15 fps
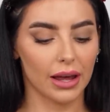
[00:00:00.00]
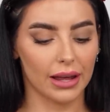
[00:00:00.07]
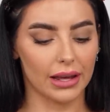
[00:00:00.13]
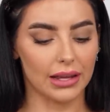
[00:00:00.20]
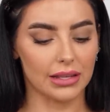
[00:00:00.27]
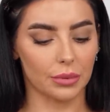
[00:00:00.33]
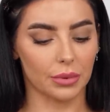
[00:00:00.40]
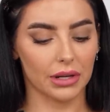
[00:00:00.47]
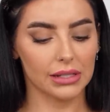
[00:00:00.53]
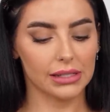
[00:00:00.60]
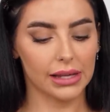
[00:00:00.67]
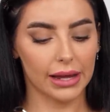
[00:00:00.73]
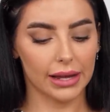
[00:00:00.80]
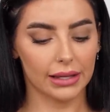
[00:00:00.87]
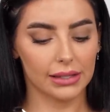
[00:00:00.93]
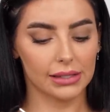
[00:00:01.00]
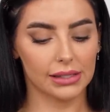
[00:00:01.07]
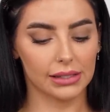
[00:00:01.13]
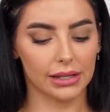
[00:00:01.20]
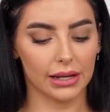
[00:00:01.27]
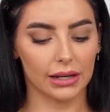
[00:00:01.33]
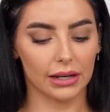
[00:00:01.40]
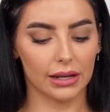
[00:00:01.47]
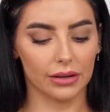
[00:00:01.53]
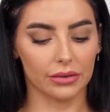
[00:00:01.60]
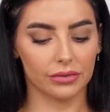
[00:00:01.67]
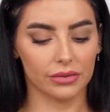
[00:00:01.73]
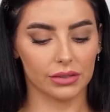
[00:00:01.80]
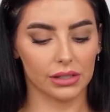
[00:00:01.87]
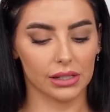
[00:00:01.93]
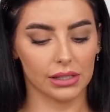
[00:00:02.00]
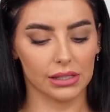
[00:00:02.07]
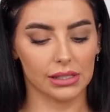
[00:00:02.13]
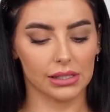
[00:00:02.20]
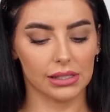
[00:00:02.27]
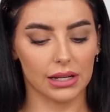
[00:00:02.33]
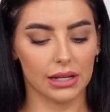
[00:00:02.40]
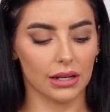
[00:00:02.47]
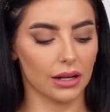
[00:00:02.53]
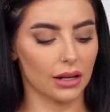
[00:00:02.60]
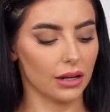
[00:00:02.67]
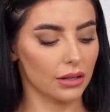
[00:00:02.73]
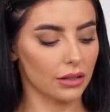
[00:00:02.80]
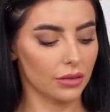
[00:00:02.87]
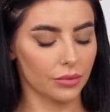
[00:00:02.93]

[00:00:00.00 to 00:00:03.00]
is I'm gonna take the Skin Lift concealer,